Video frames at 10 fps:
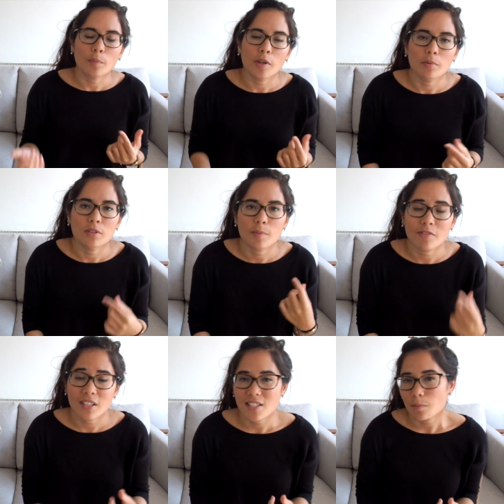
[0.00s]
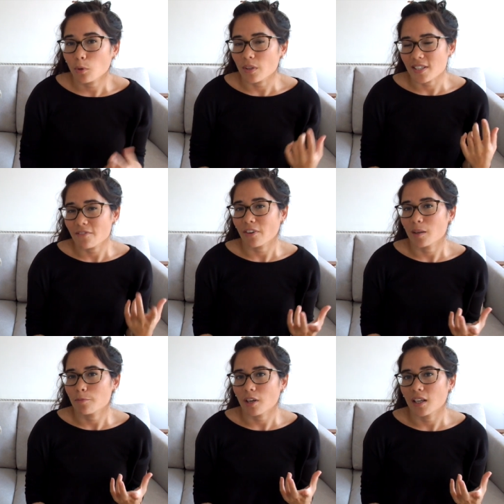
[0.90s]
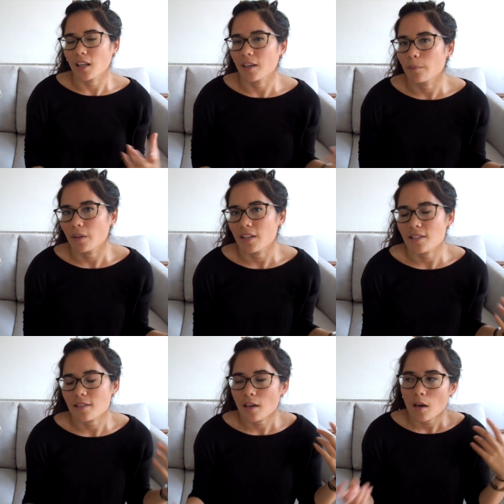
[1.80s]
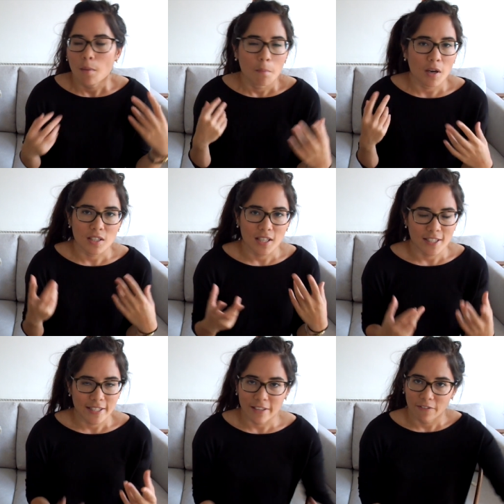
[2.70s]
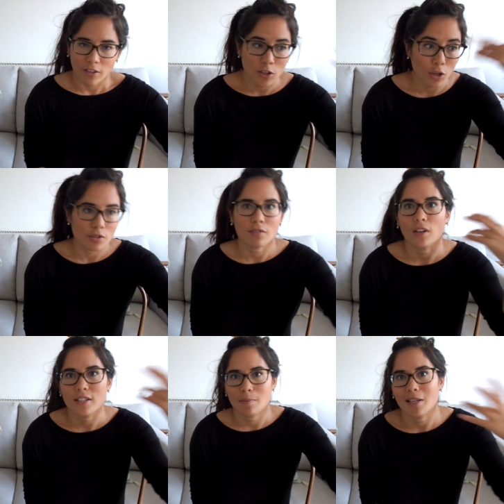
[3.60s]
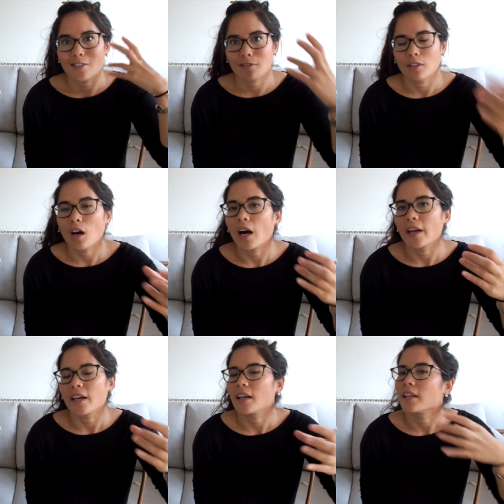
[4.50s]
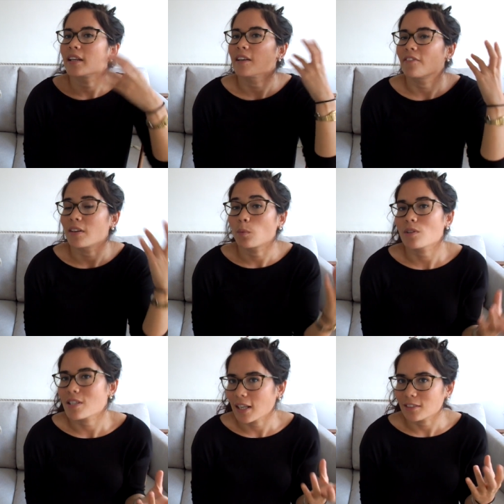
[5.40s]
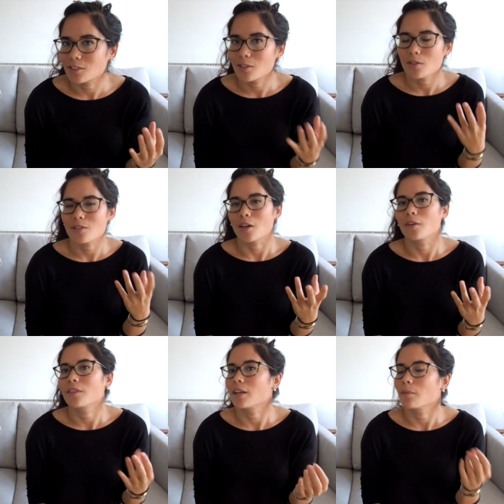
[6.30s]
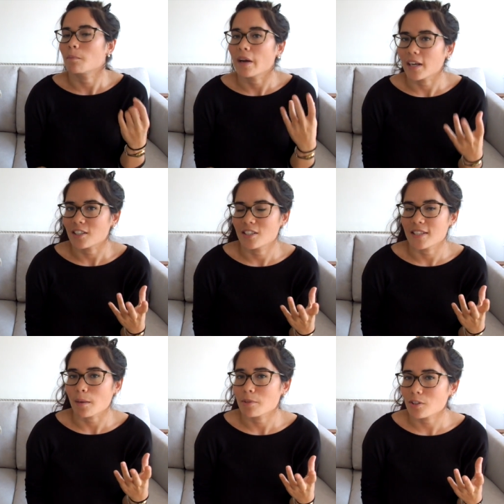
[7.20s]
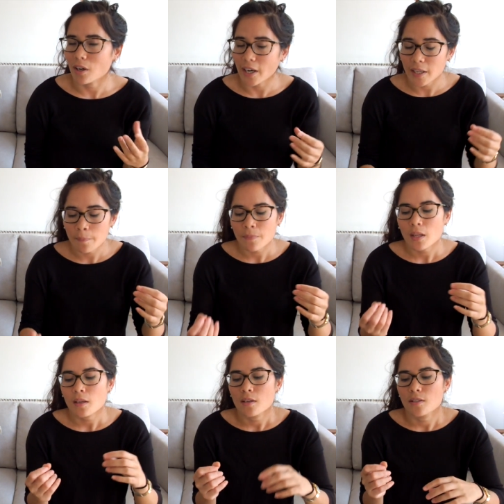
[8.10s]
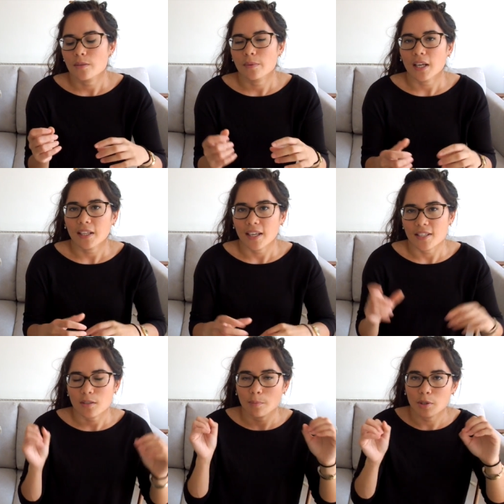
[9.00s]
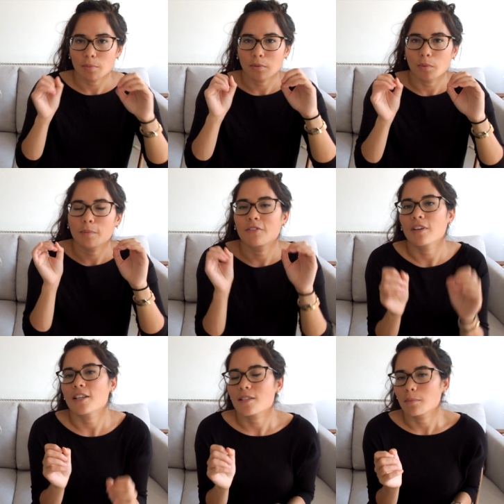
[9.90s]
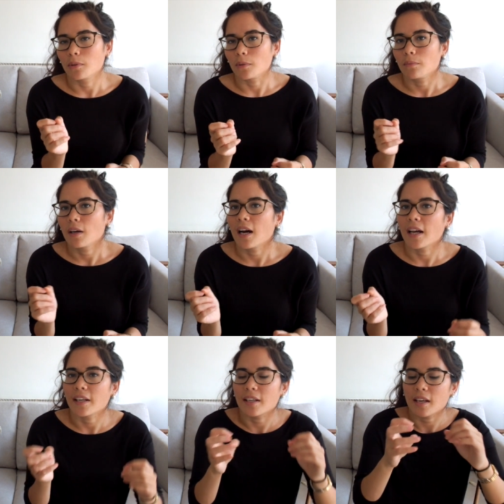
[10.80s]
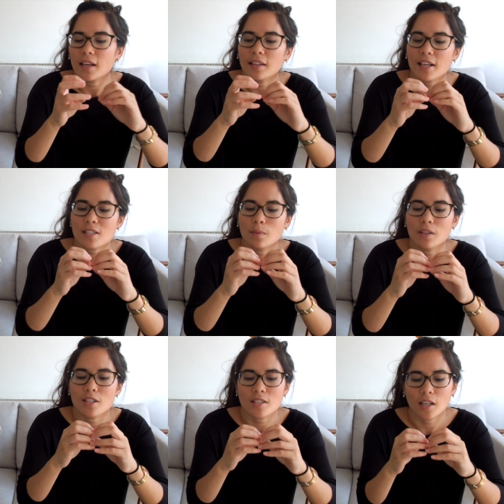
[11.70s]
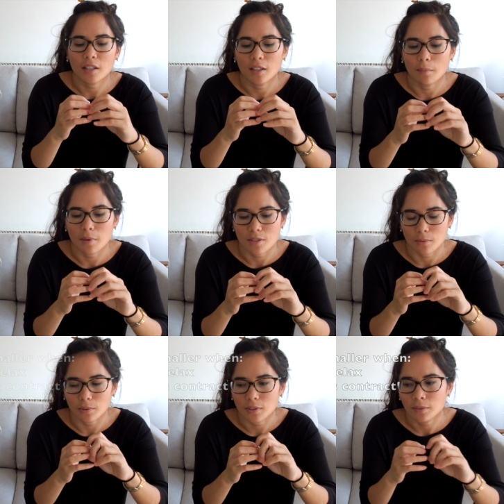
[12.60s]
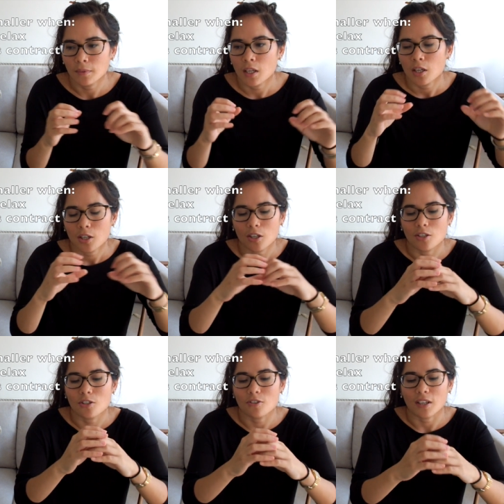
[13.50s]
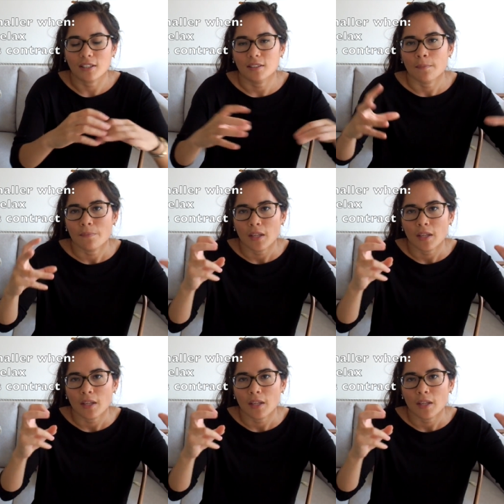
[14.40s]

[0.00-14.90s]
your pupil to be really small is in very bright light when there's much less need for loads of light to be entering your eye and if it was allowed to do so then it might actually damage your eye. So in that case your pupil will be really small and that's when the circular muscles constrict